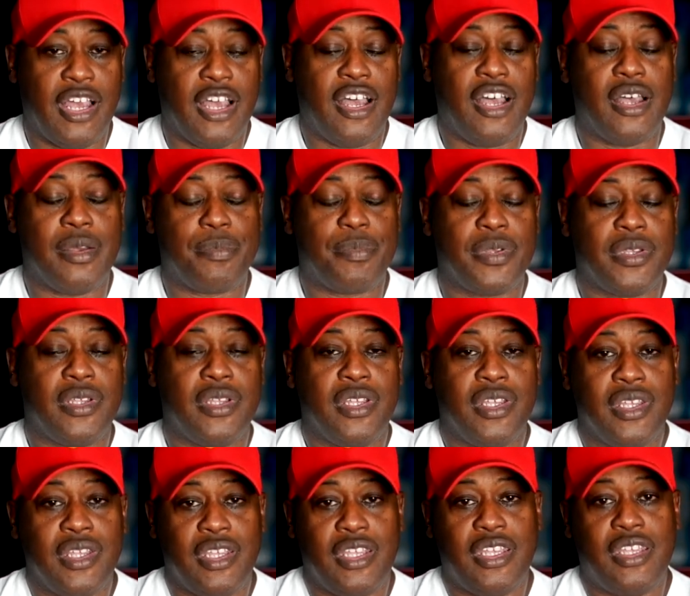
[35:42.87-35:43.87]
up
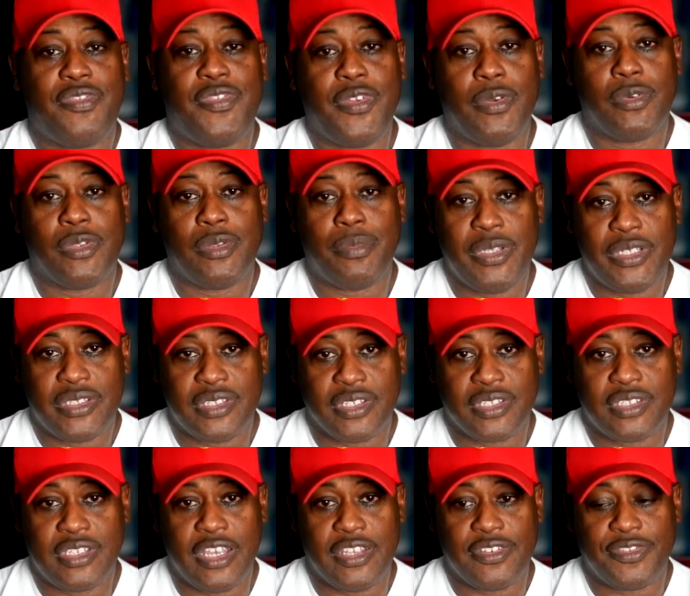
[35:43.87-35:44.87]
if you want to be
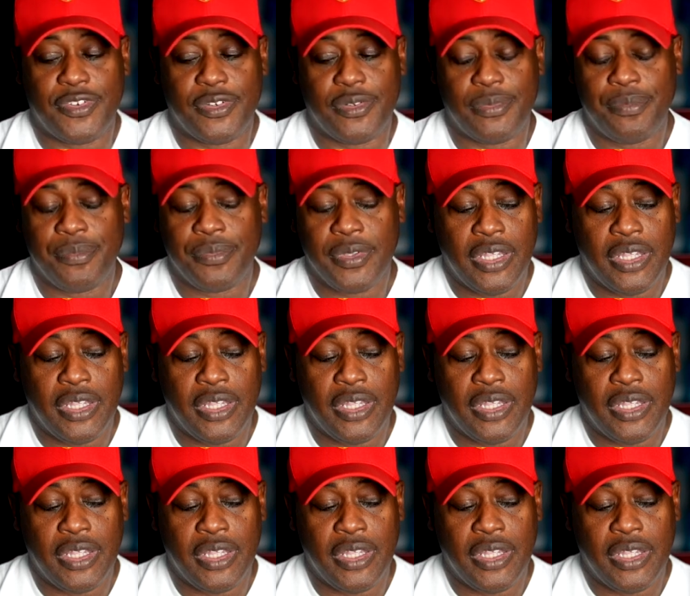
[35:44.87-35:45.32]
successful.